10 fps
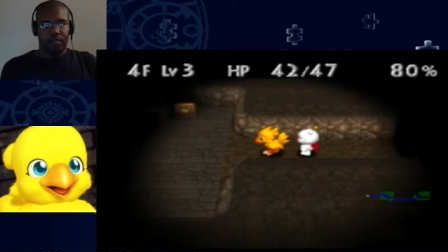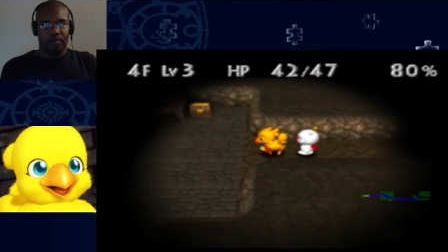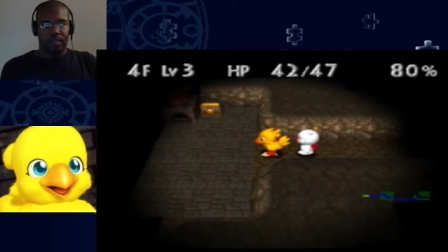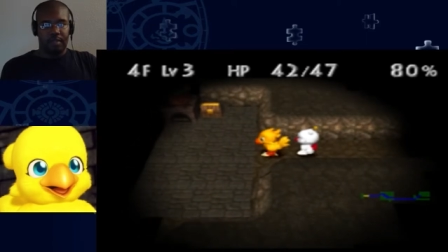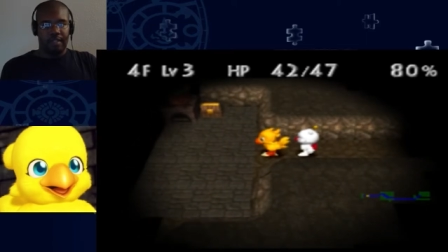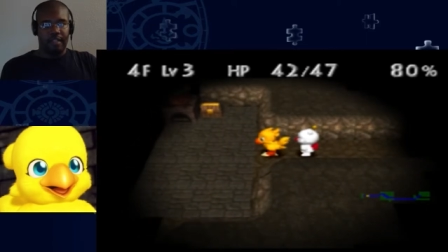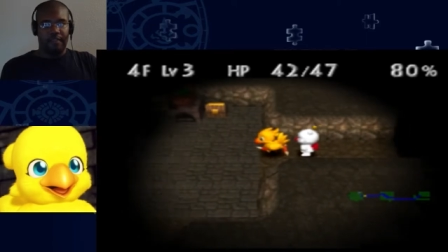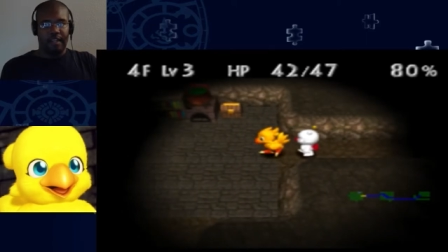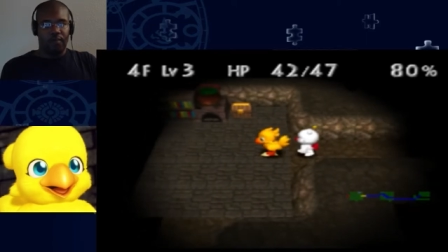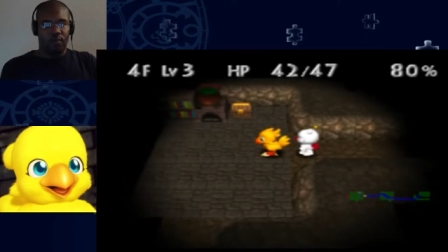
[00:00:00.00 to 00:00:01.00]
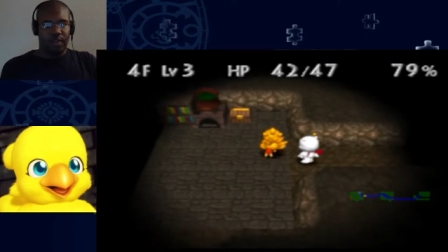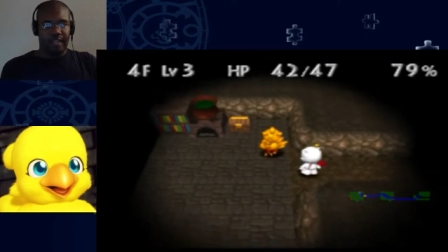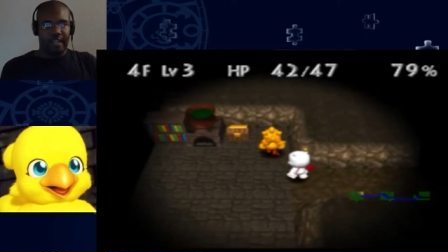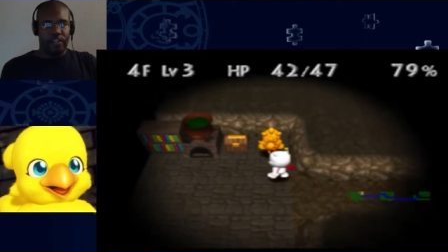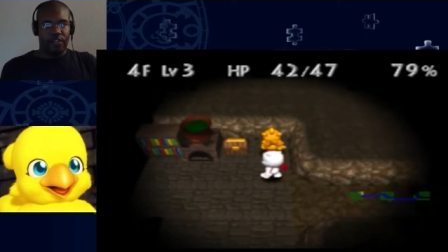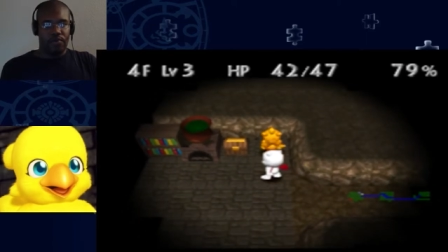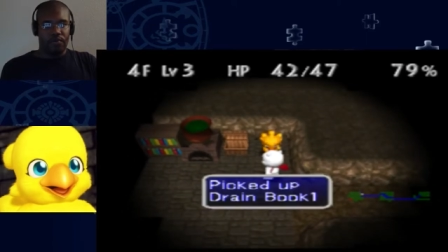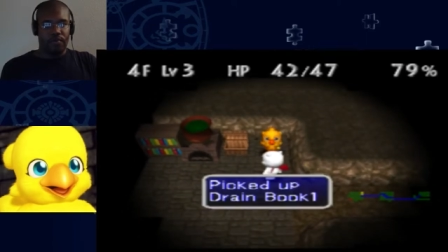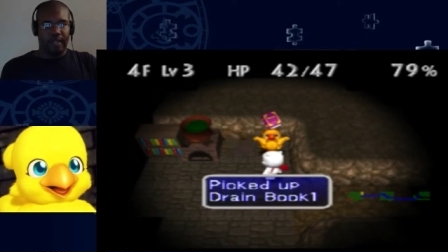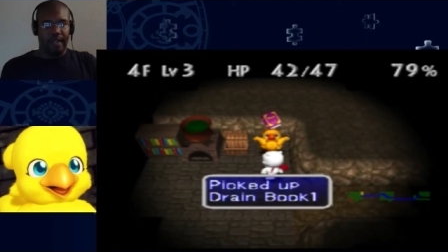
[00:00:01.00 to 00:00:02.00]
specific in what they do.
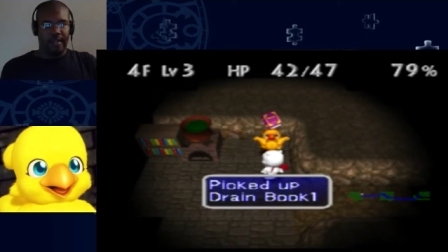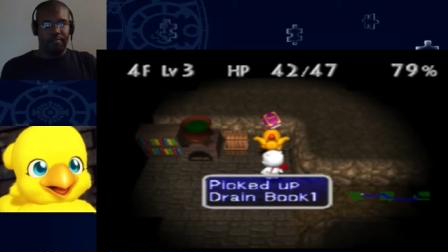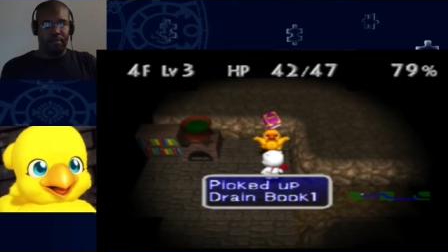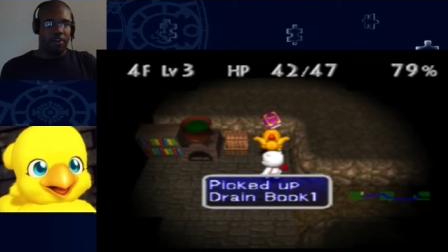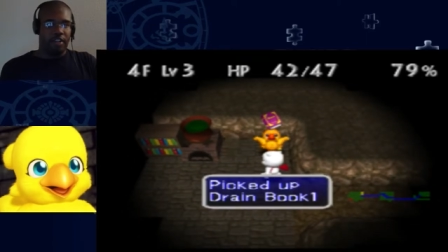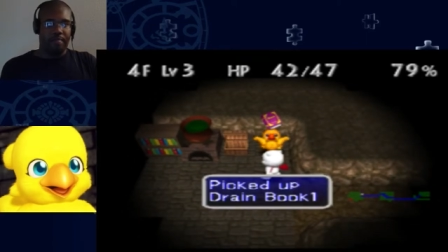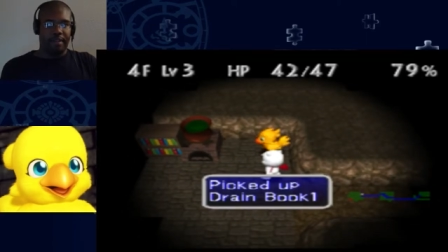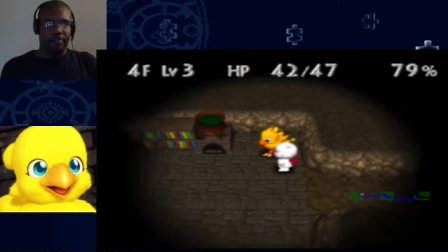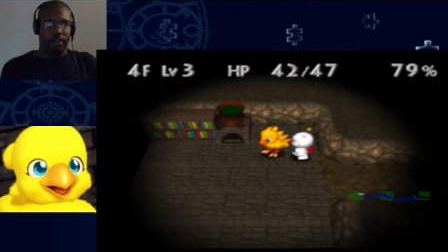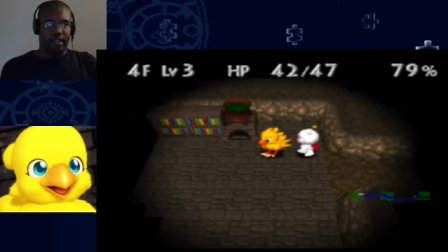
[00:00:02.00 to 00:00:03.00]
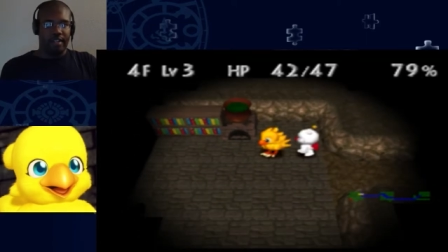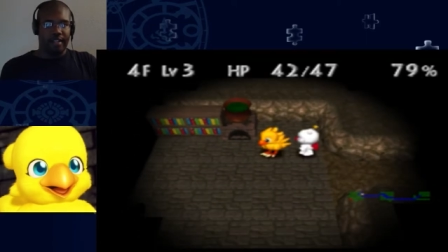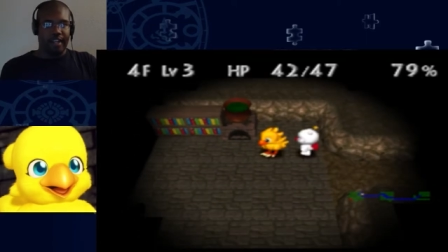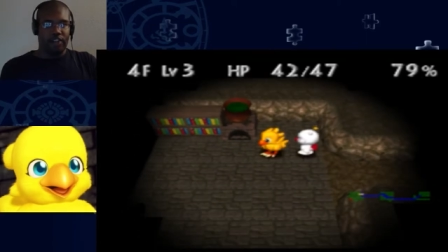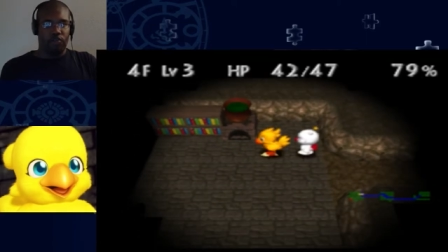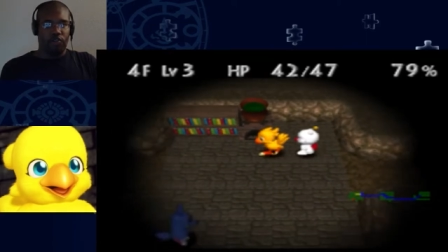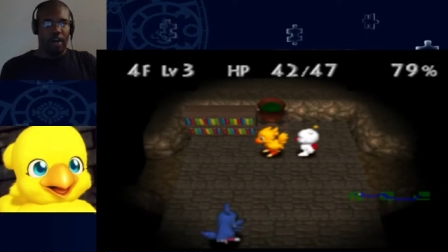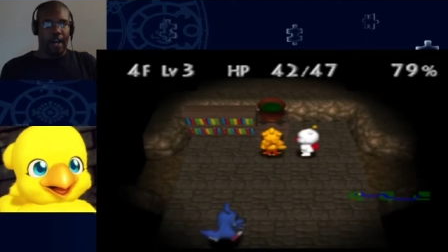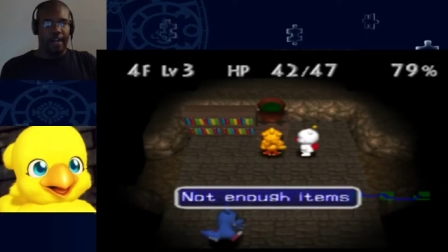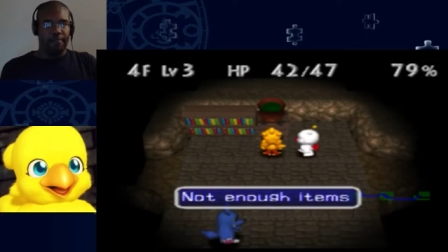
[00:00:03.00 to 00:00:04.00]
Like part of the speed run is like
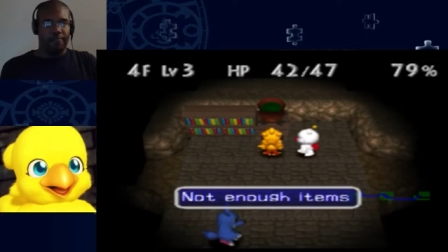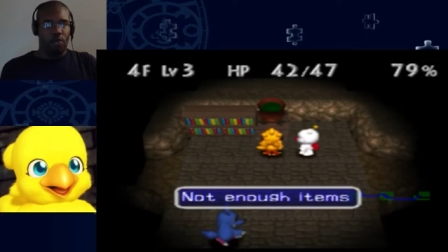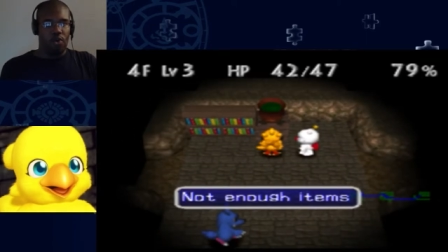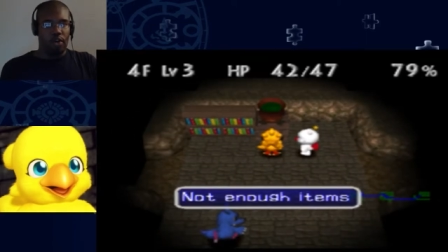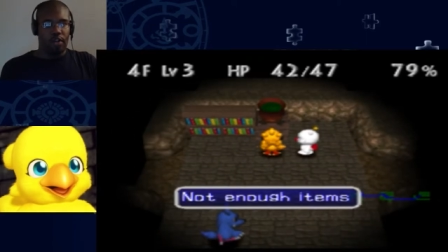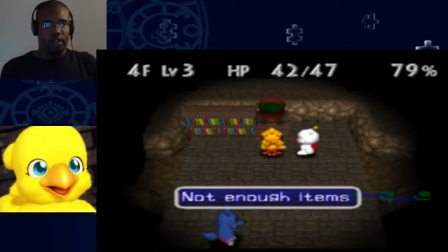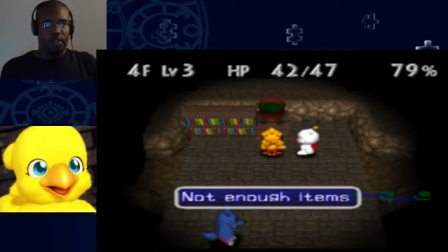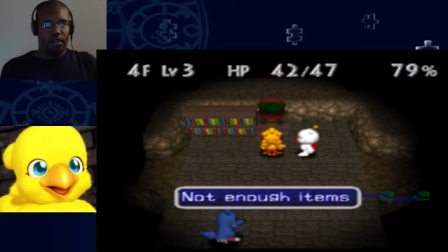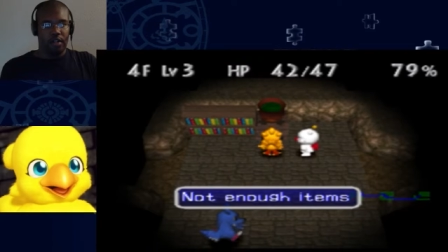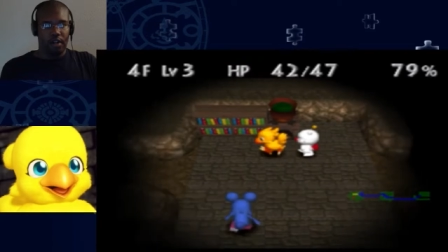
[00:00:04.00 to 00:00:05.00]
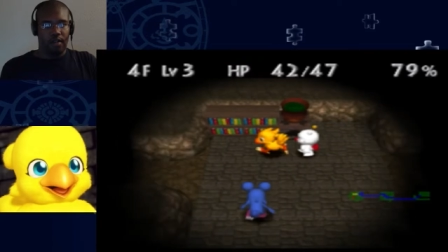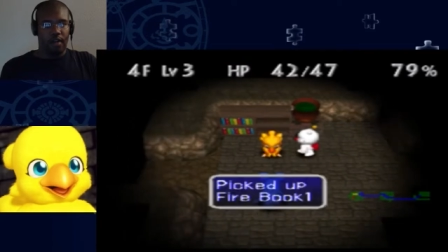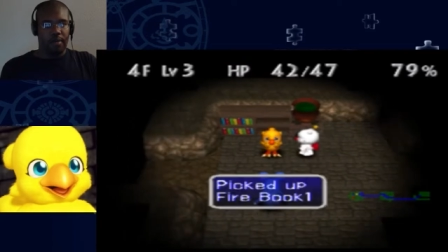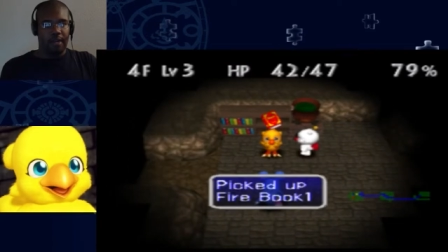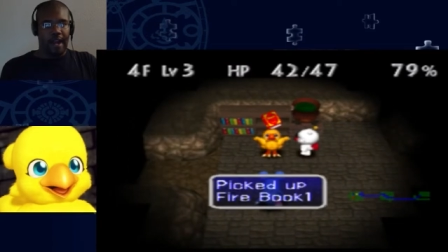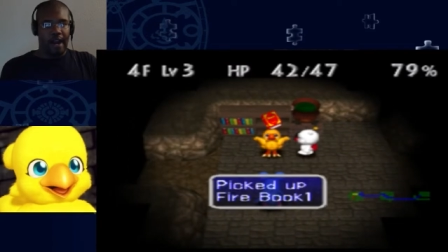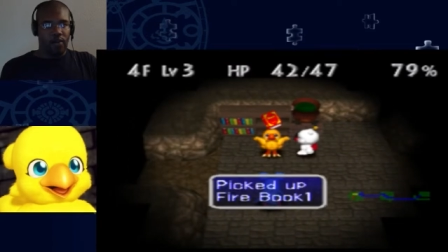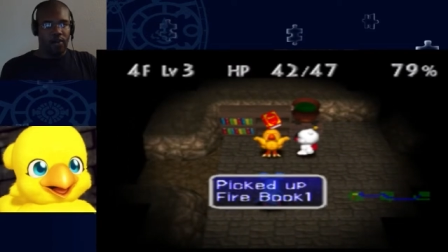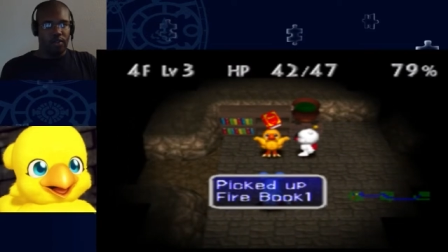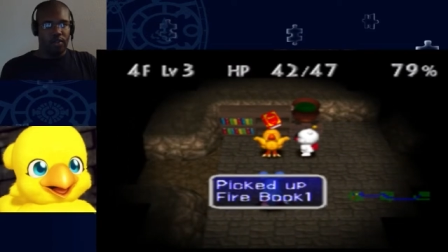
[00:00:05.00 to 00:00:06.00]
grind for a couple of
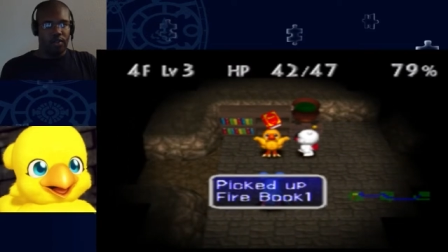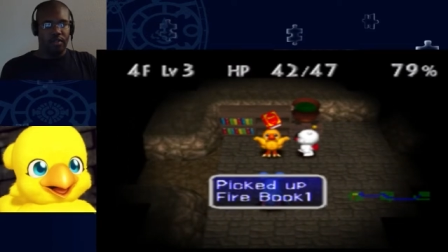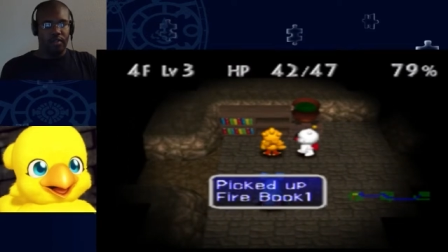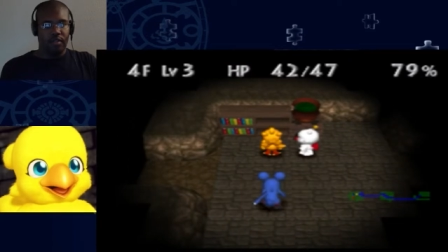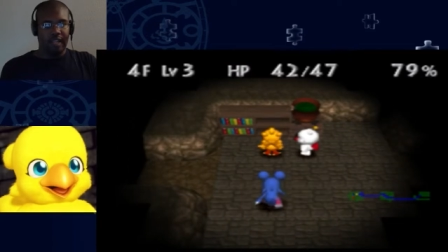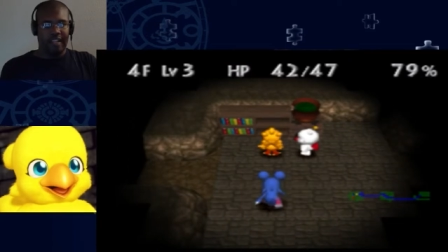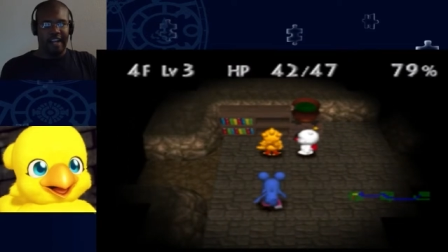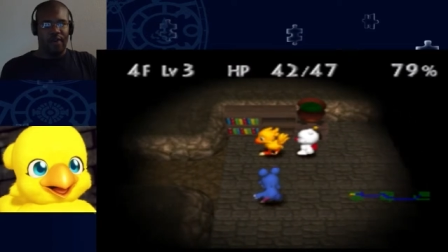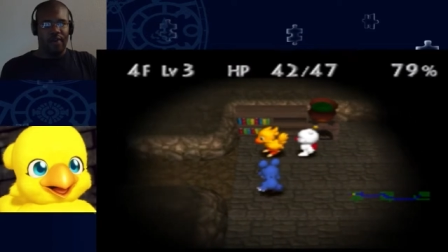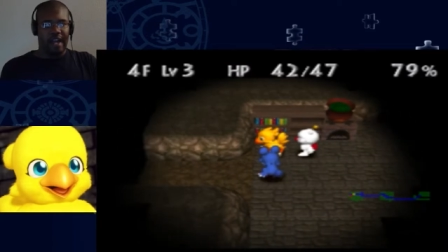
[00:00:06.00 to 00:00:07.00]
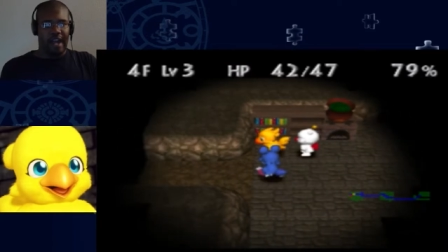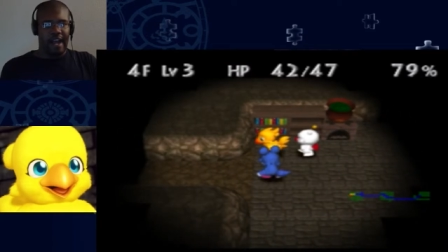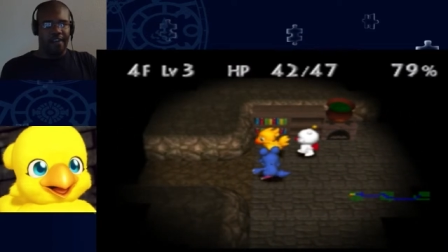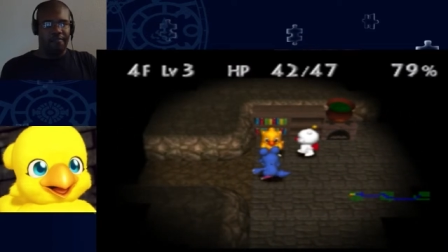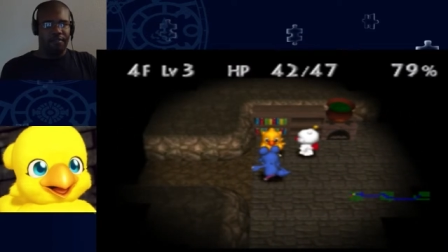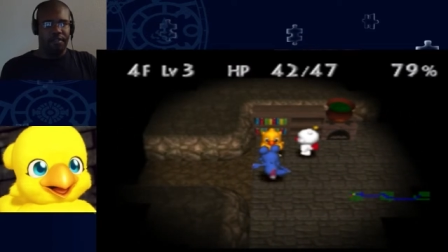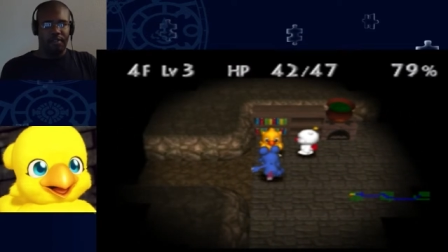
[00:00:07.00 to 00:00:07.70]
hours, like an hour and a half,